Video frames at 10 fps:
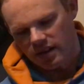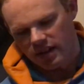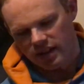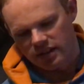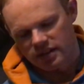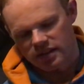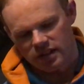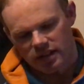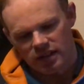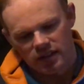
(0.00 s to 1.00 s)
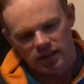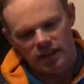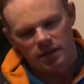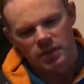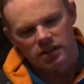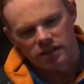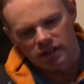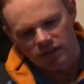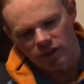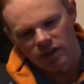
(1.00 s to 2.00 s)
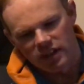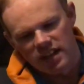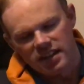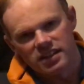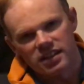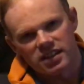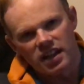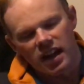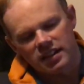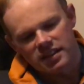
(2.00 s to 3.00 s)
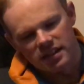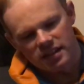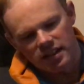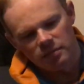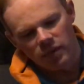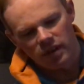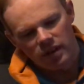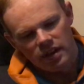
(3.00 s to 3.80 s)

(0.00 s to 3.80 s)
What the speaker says: and that means that they've got the easy start system.